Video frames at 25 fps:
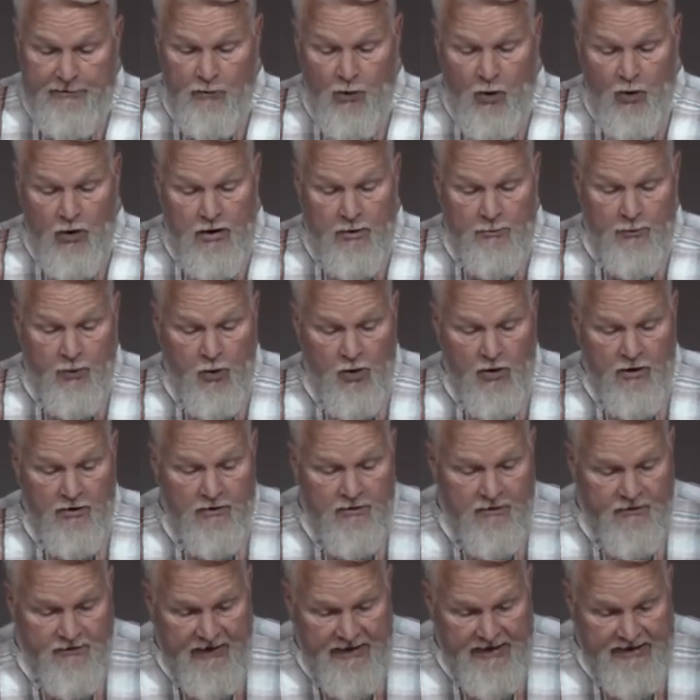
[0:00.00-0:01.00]
more
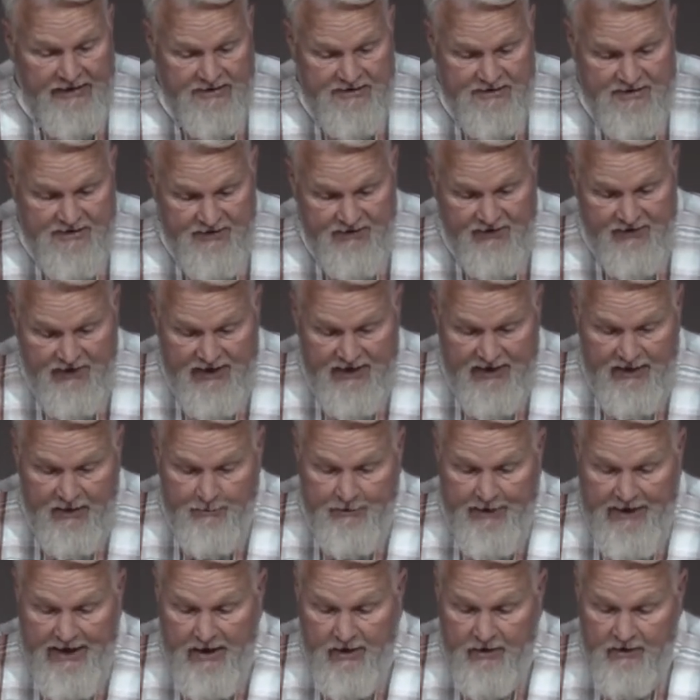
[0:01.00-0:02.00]
important things to think
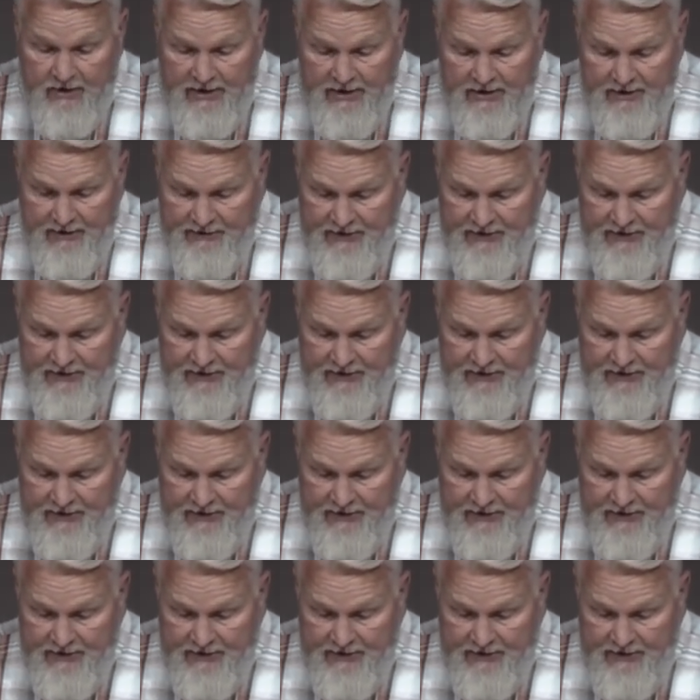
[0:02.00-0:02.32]
about